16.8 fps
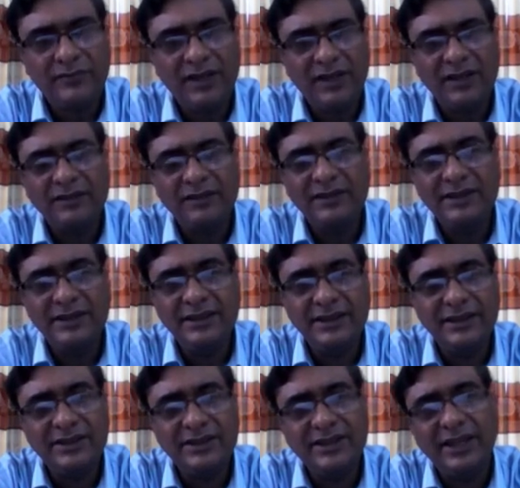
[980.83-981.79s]
this
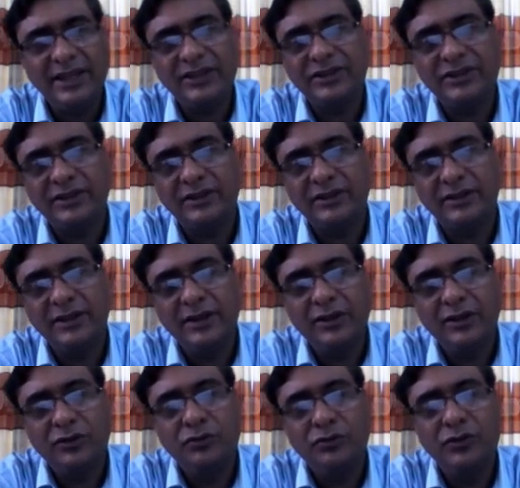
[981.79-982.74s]
is the section
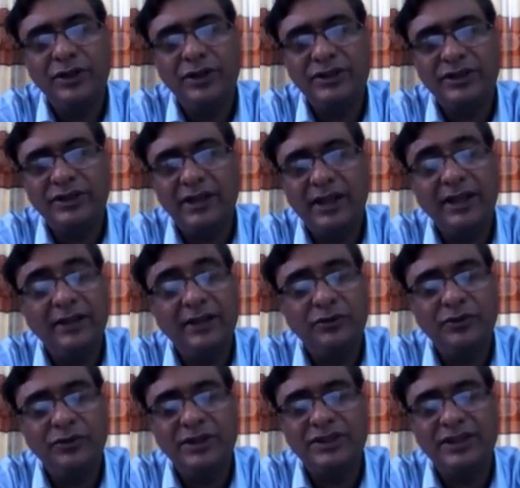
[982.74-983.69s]
in
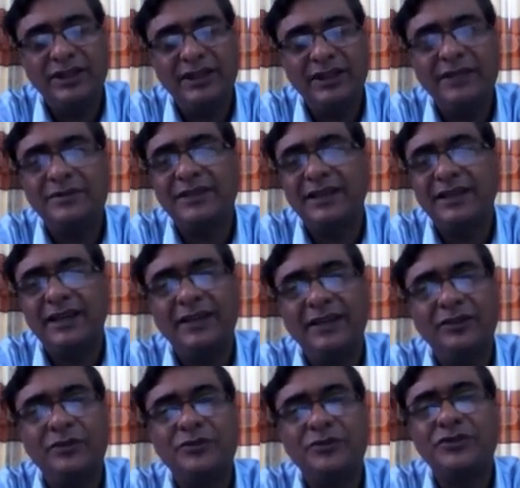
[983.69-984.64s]
which he gives a
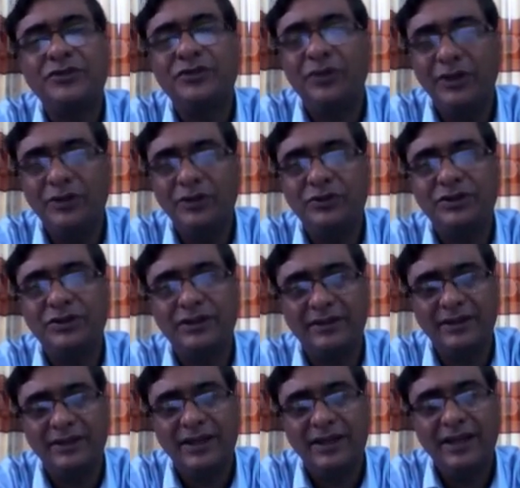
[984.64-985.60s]
kind of
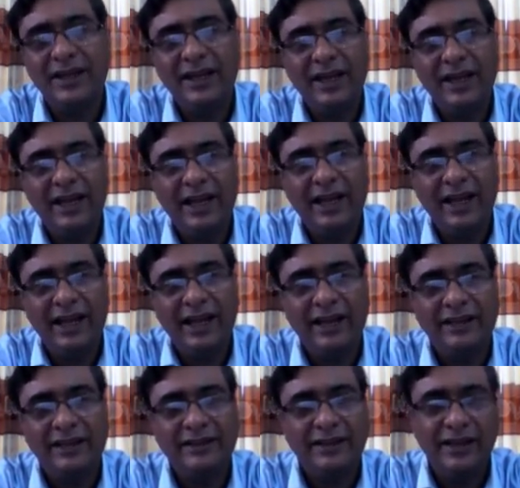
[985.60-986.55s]
solution,
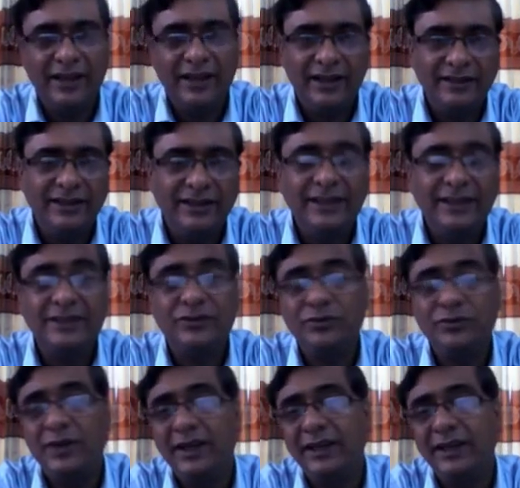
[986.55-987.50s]
and that
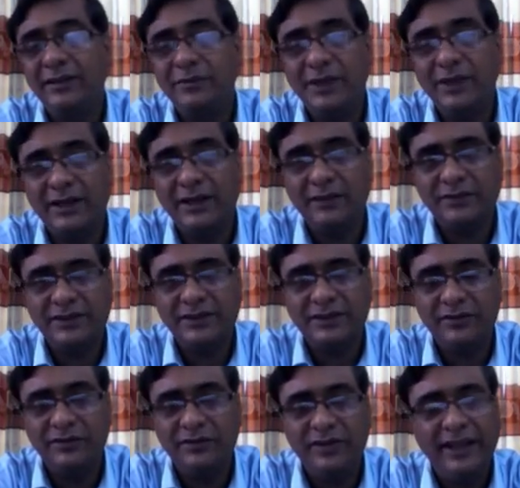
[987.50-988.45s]
is why it
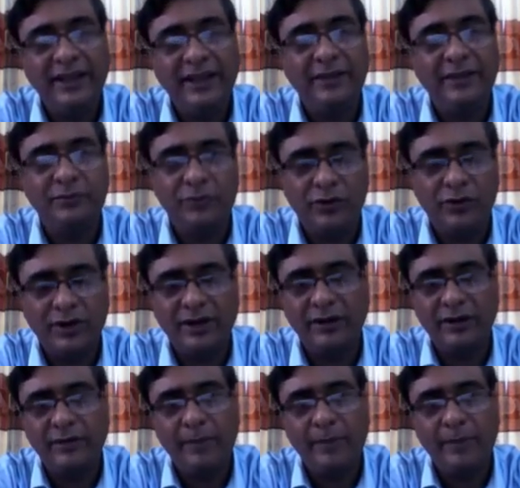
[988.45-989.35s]
becomes very important.